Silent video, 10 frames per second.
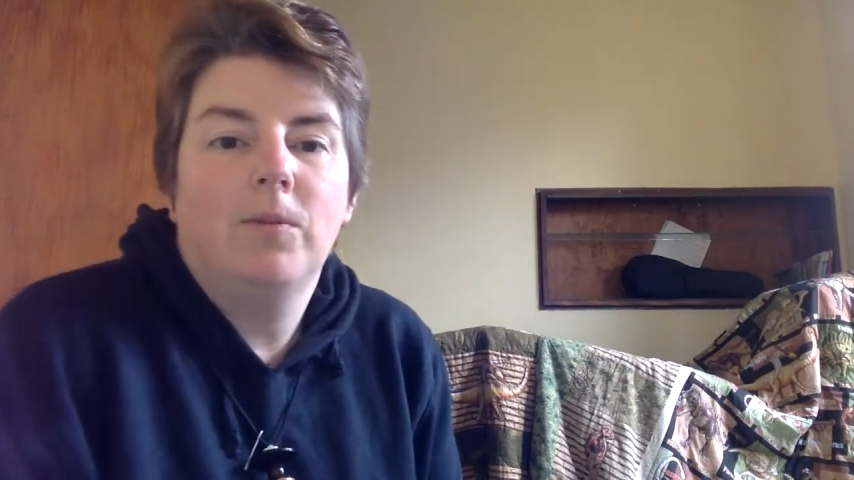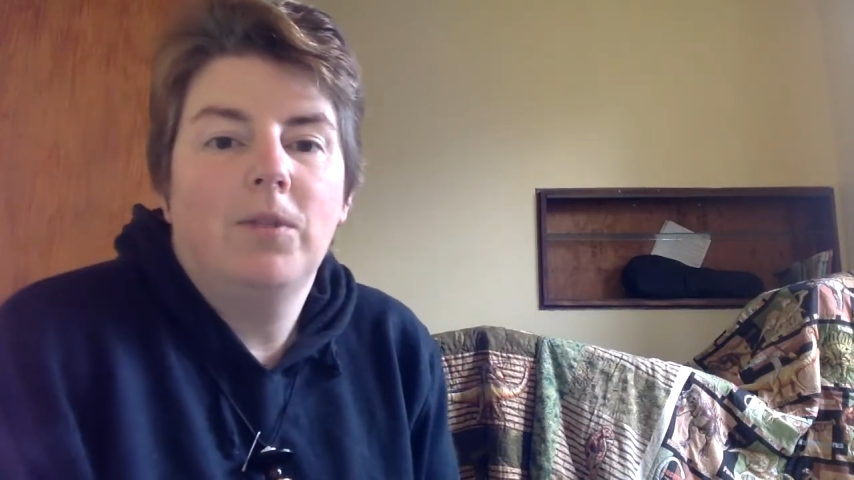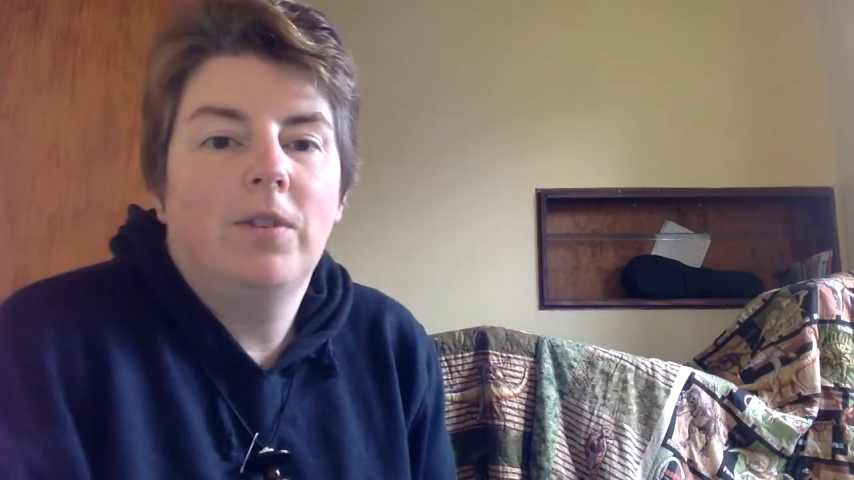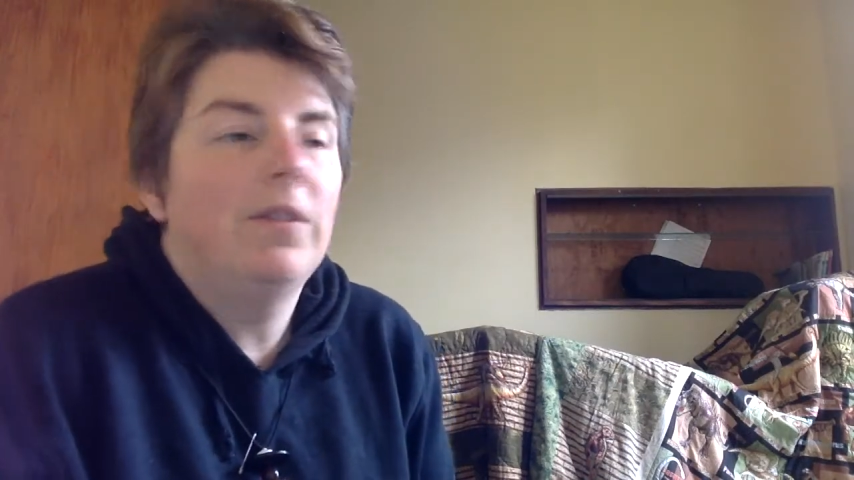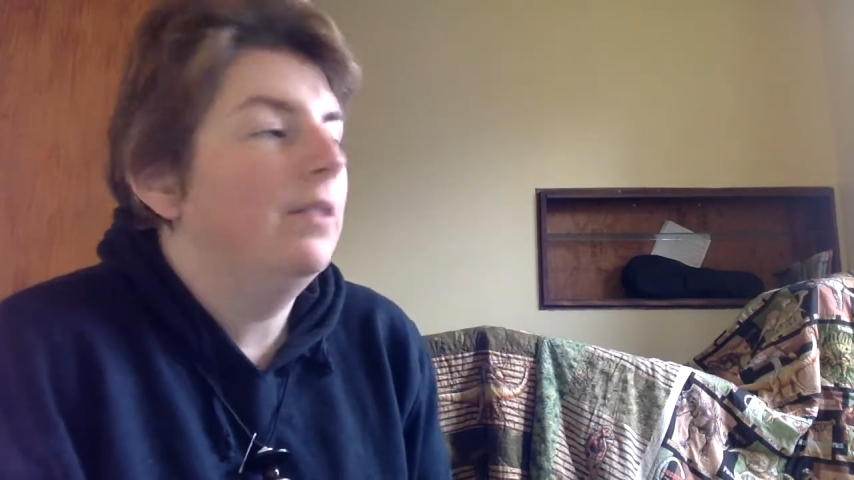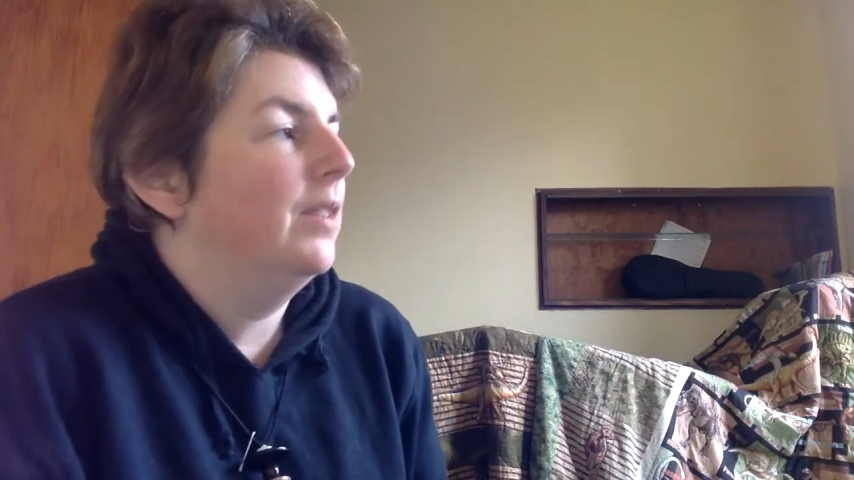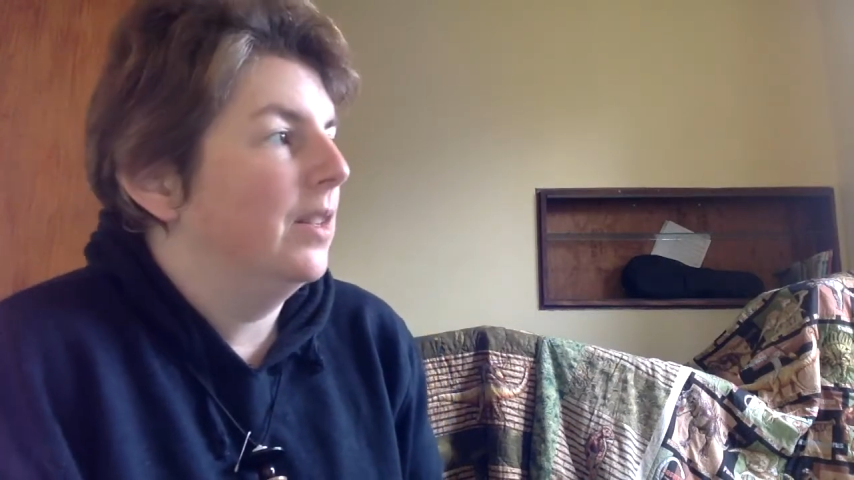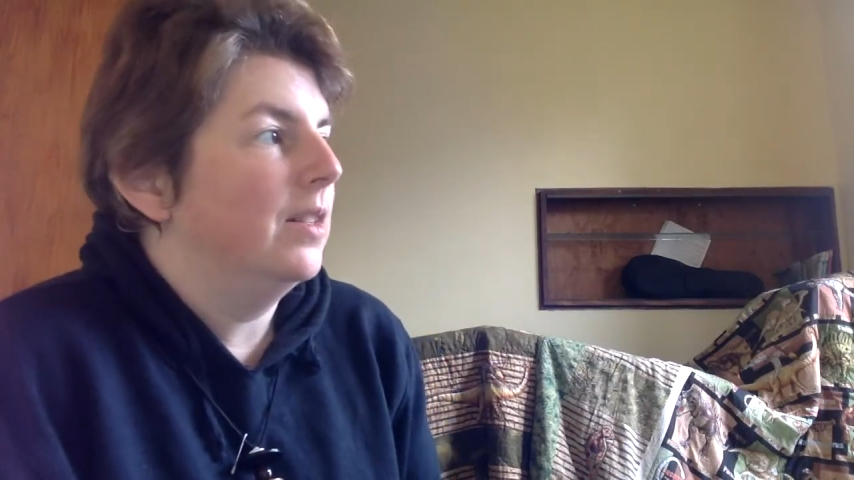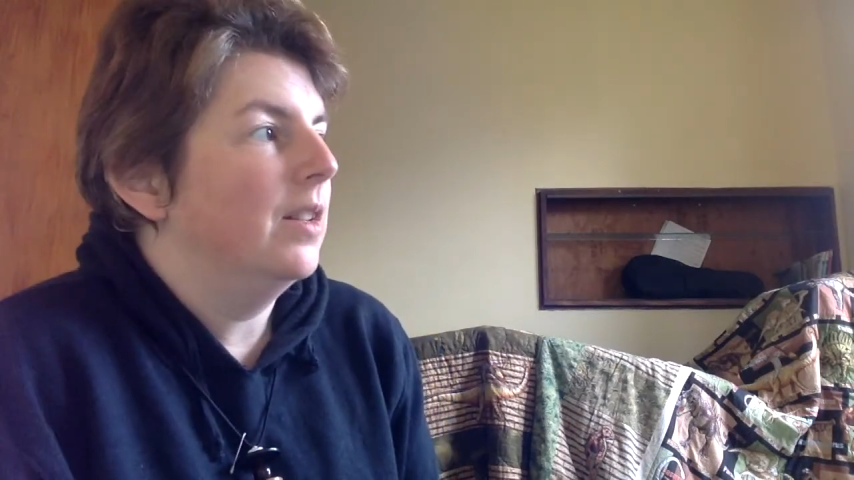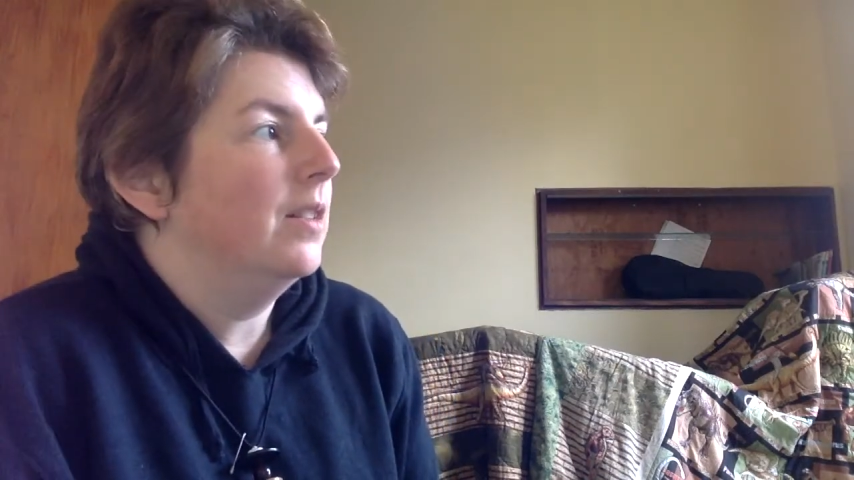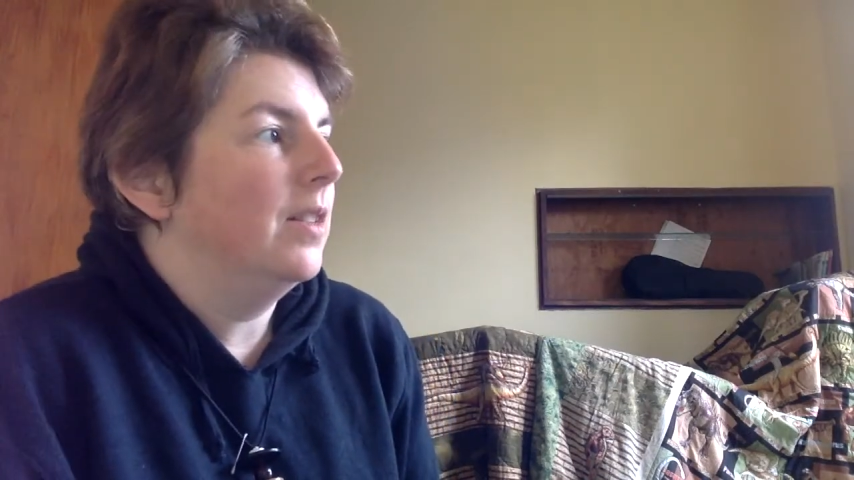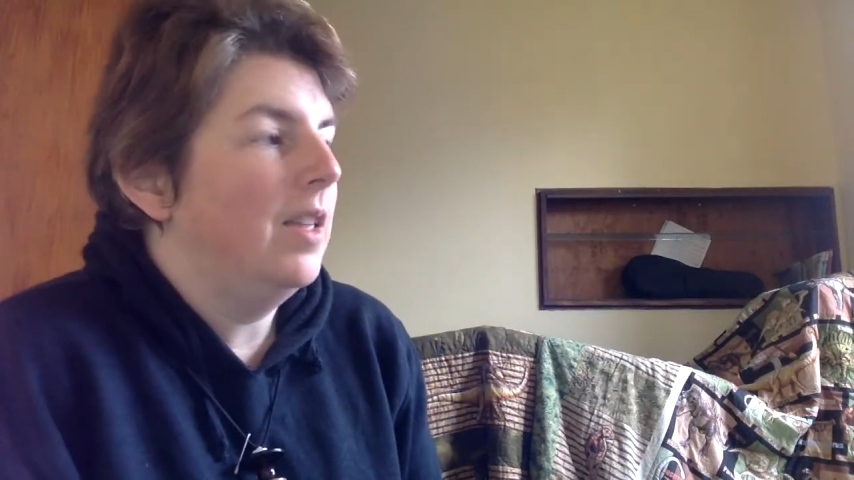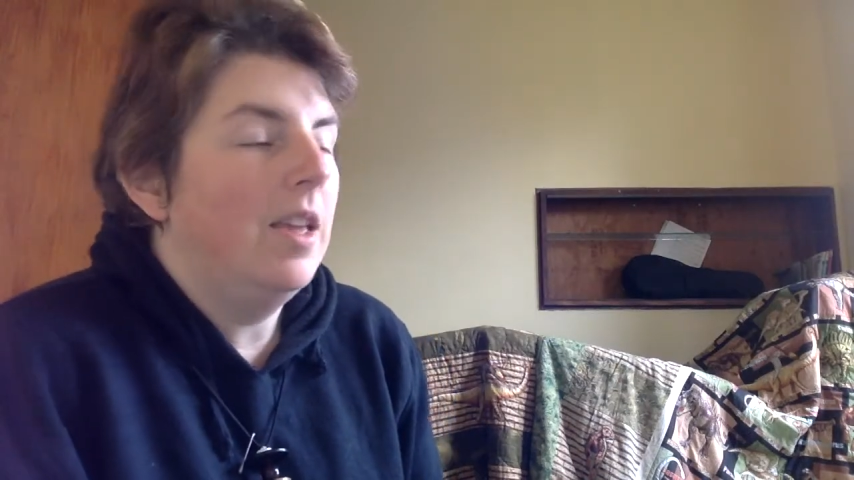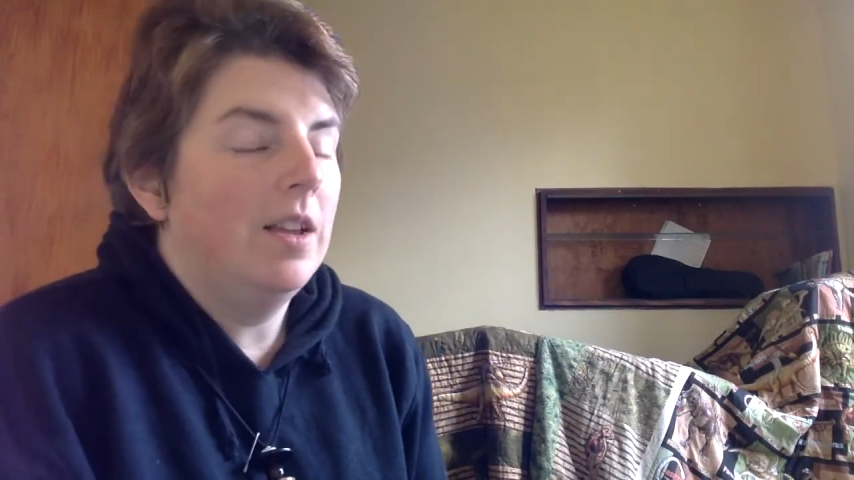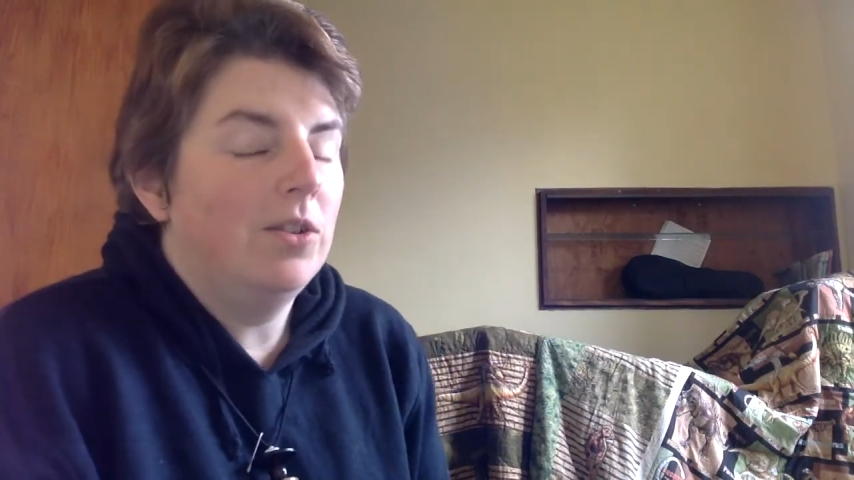which I've lived in since the
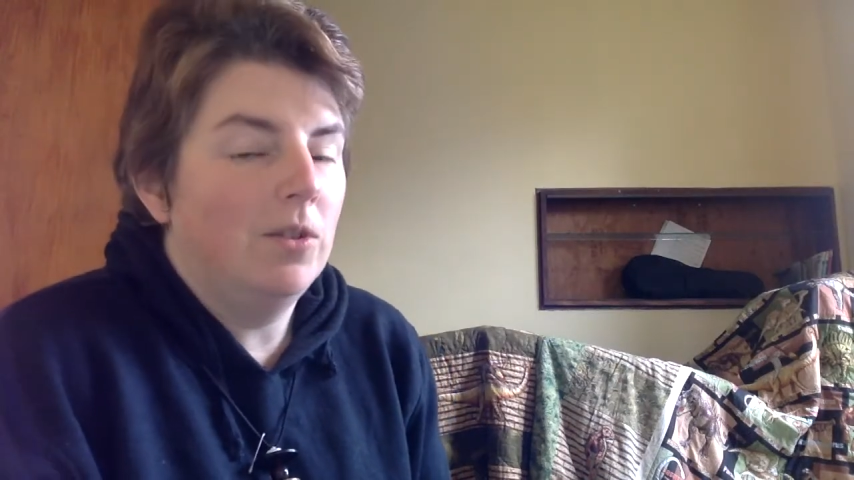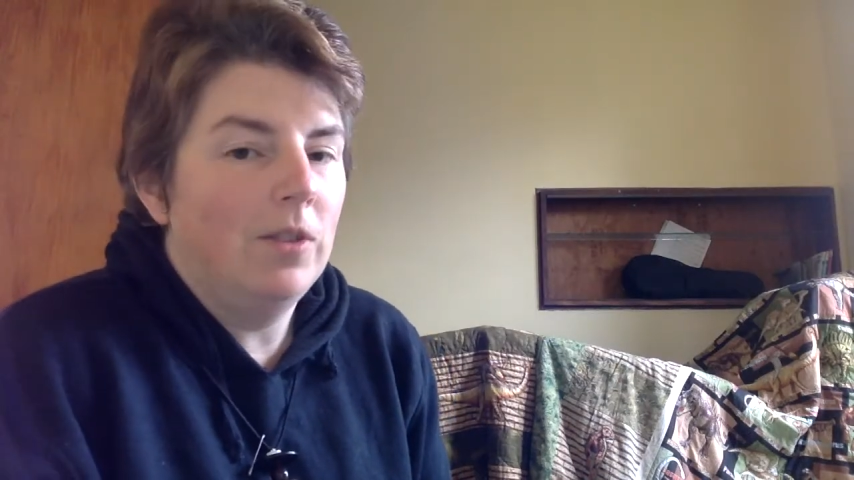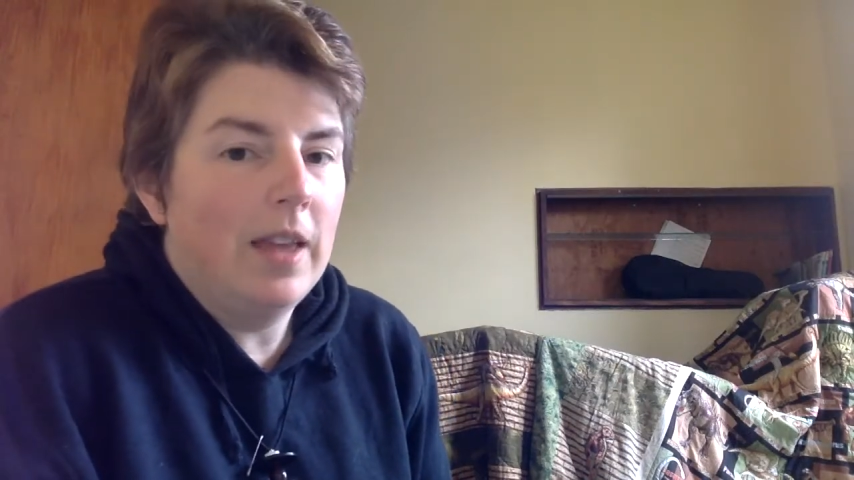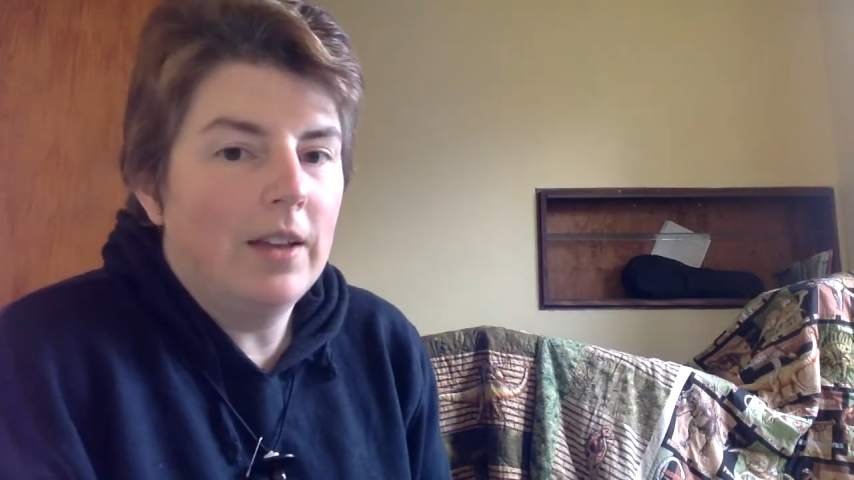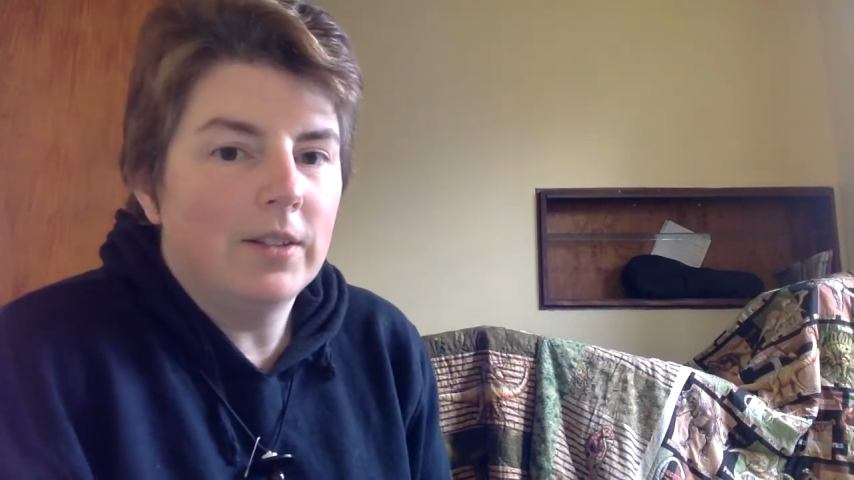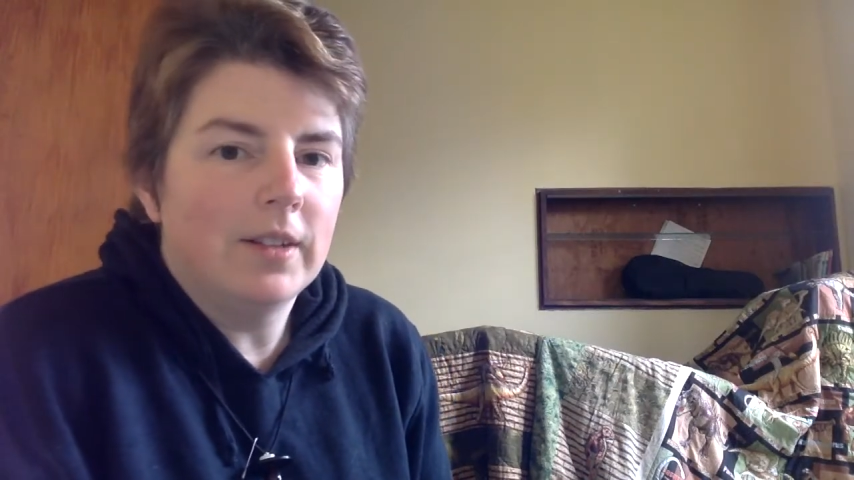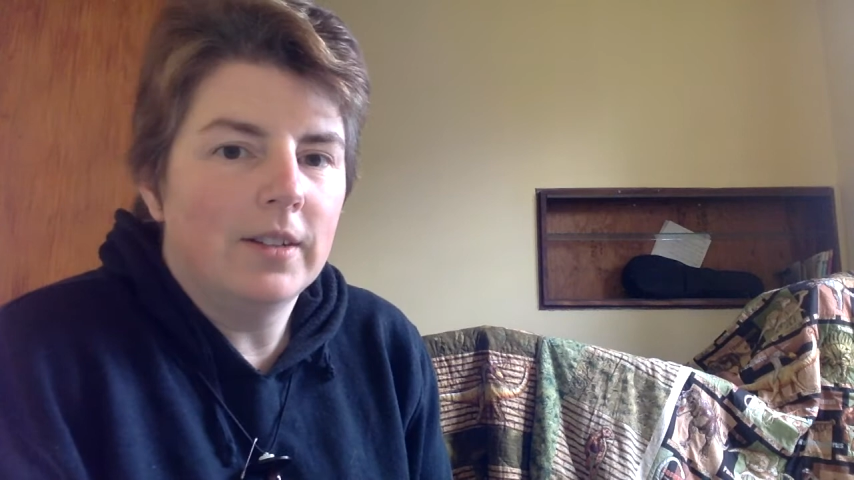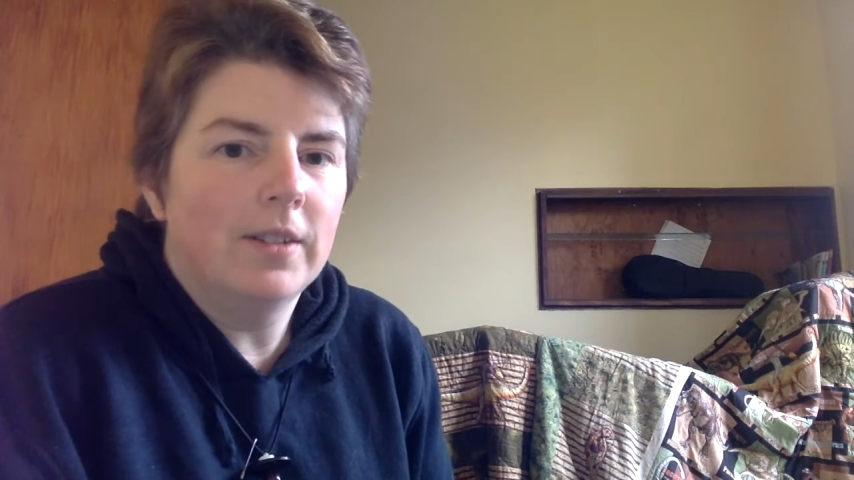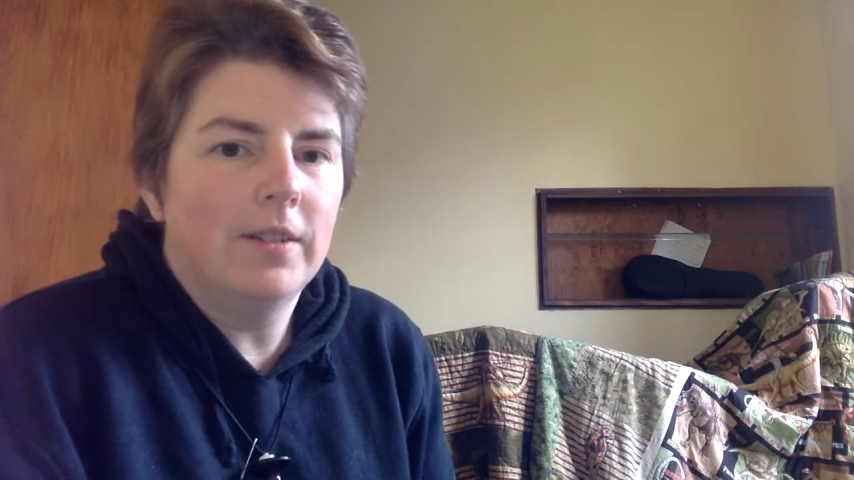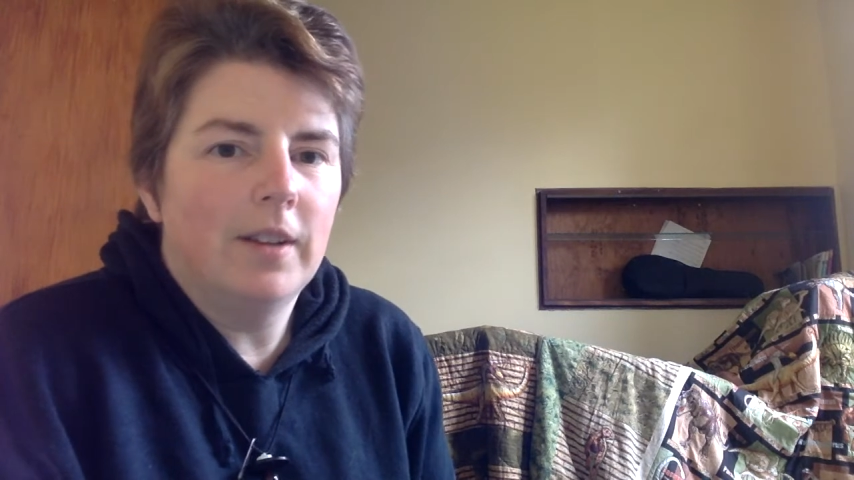year 2000,